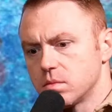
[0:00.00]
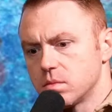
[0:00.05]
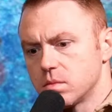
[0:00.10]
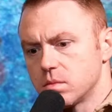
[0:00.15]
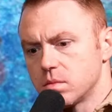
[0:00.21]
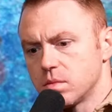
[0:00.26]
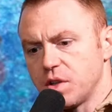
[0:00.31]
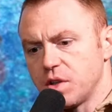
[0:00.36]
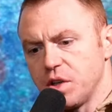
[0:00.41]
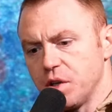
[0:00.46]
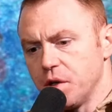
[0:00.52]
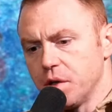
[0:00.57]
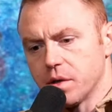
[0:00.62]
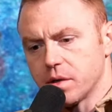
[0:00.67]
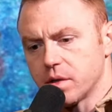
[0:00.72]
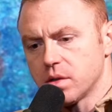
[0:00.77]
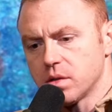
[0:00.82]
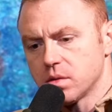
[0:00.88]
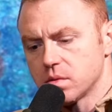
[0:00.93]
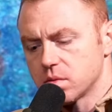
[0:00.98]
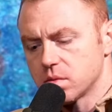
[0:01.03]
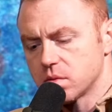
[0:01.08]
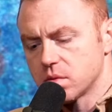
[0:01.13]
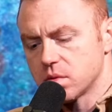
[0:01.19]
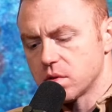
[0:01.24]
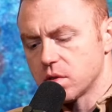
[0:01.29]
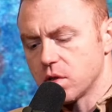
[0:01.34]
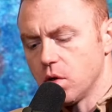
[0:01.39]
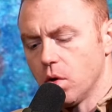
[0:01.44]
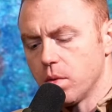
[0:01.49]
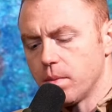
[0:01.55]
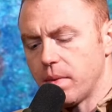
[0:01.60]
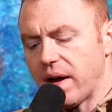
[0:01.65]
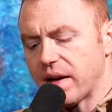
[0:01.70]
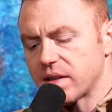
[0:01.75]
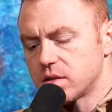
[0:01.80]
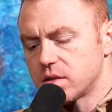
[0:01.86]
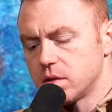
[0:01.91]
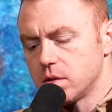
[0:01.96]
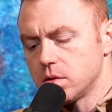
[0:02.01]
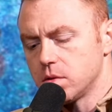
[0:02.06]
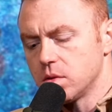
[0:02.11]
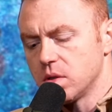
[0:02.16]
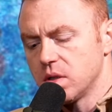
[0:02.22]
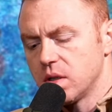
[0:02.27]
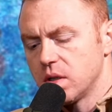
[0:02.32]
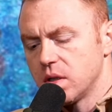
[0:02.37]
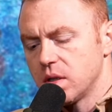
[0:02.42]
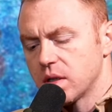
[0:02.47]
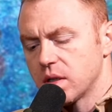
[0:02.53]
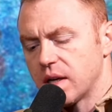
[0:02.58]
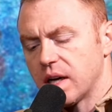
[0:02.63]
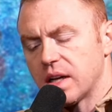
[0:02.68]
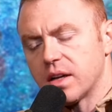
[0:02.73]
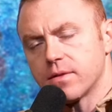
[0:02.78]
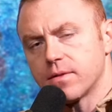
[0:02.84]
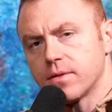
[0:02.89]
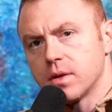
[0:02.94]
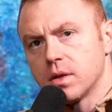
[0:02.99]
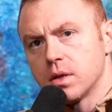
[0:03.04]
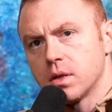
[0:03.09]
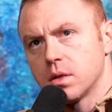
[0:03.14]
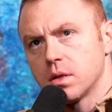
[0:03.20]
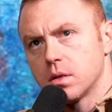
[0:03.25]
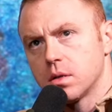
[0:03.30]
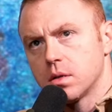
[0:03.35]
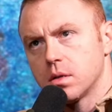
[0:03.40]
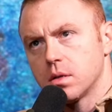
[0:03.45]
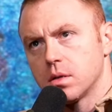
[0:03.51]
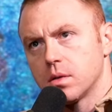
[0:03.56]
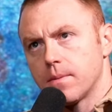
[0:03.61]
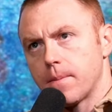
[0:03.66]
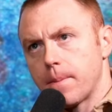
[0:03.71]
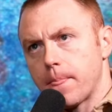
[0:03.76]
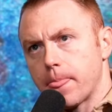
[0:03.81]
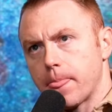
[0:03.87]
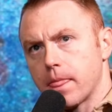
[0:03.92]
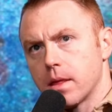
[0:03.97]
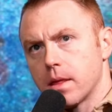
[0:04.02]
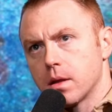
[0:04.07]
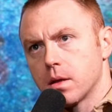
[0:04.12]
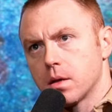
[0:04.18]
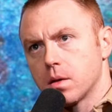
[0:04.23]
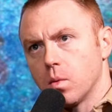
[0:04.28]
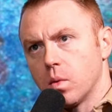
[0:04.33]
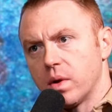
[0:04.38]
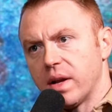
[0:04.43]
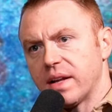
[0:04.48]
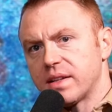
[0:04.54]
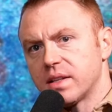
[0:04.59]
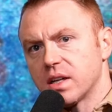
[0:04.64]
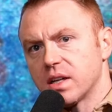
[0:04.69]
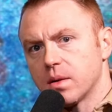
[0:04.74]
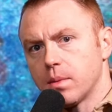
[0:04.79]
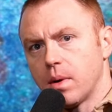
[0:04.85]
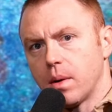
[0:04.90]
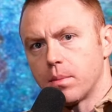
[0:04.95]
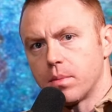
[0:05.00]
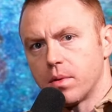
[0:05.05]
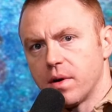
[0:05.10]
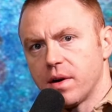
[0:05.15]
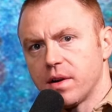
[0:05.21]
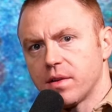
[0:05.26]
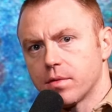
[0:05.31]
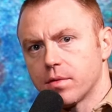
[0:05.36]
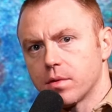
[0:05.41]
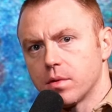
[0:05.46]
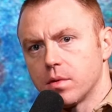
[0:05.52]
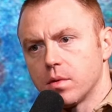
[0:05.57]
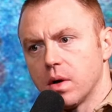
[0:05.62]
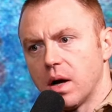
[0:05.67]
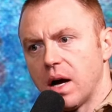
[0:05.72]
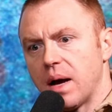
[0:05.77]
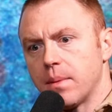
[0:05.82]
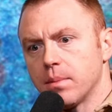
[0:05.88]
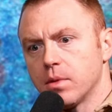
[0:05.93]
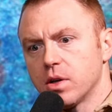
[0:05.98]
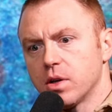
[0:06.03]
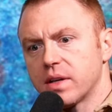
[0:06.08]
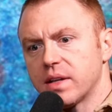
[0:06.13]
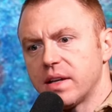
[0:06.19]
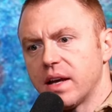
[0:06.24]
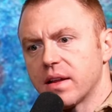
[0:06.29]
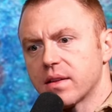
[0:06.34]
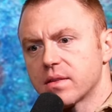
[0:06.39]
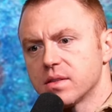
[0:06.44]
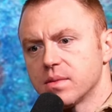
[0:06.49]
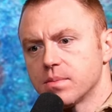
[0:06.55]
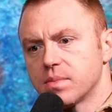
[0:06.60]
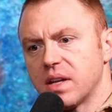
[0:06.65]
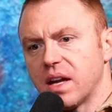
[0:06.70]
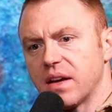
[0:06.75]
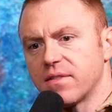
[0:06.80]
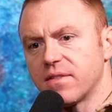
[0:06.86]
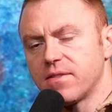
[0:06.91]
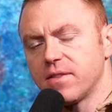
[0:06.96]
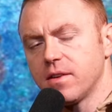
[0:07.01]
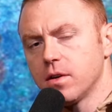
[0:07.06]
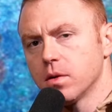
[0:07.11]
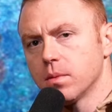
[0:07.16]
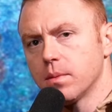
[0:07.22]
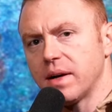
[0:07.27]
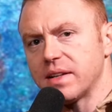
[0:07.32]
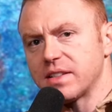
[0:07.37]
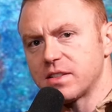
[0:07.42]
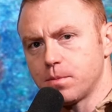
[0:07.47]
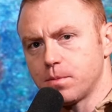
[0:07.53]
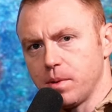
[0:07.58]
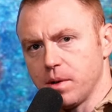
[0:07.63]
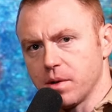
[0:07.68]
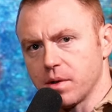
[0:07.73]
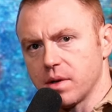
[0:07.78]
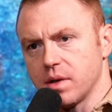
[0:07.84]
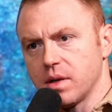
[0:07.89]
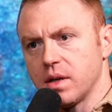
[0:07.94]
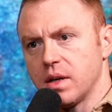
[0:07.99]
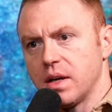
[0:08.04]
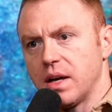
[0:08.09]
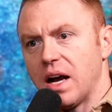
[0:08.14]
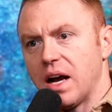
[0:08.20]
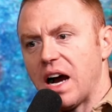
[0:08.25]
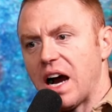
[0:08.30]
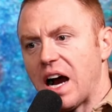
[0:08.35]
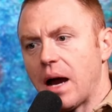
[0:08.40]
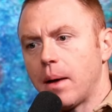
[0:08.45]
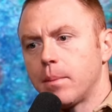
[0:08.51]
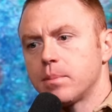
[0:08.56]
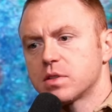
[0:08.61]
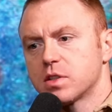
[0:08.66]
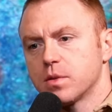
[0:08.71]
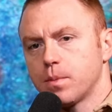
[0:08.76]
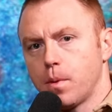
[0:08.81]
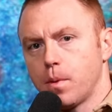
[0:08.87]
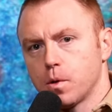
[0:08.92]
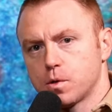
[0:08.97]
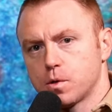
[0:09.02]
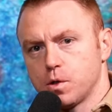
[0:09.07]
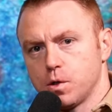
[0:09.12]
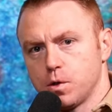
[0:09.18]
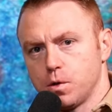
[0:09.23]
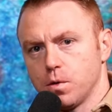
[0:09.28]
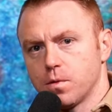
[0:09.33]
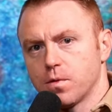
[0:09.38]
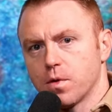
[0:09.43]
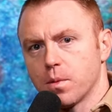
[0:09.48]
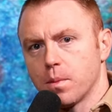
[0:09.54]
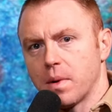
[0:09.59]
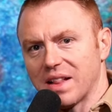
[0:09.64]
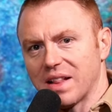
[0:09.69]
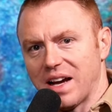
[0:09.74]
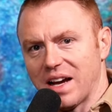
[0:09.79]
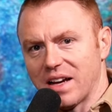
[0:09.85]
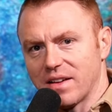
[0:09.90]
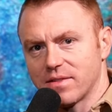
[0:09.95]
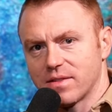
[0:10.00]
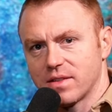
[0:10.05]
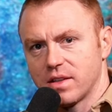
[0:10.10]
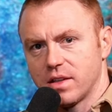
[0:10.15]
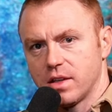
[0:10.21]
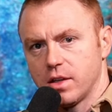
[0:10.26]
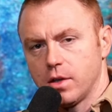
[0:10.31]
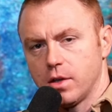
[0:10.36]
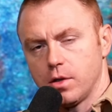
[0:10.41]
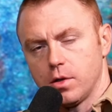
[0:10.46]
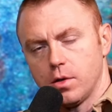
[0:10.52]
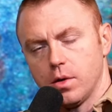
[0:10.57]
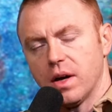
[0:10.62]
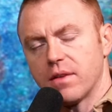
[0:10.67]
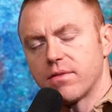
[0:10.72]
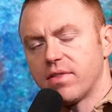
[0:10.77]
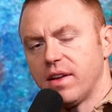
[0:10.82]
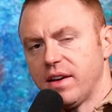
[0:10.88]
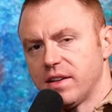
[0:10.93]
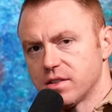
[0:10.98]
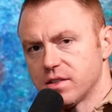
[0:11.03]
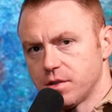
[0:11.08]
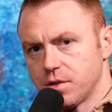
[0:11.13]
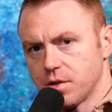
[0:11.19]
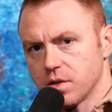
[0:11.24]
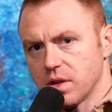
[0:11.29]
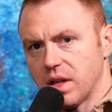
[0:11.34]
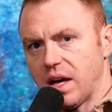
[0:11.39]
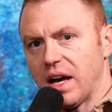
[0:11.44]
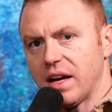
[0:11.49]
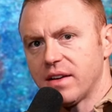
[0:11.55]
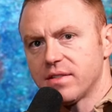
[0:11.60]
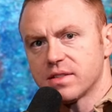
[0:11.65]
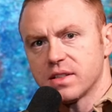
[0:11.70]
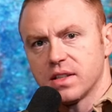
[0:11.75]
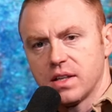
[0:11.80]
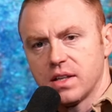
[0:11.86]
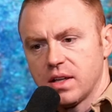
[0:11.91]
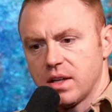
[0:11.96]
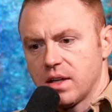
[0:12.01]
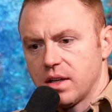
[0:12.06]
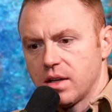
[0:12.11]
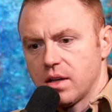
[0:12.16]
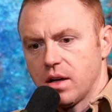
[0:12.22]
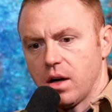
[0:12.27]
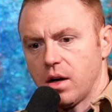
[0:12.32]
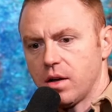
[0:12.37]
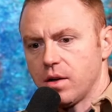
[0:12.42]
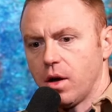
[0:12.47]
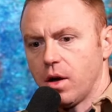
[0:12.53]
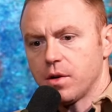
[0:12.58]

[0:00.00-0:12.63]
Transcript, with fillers: year, going back to kind of when I talk about breakthrough, I'm looking at something I feel my spirit I'm supposed to do for my life. You have things on your lives, on, on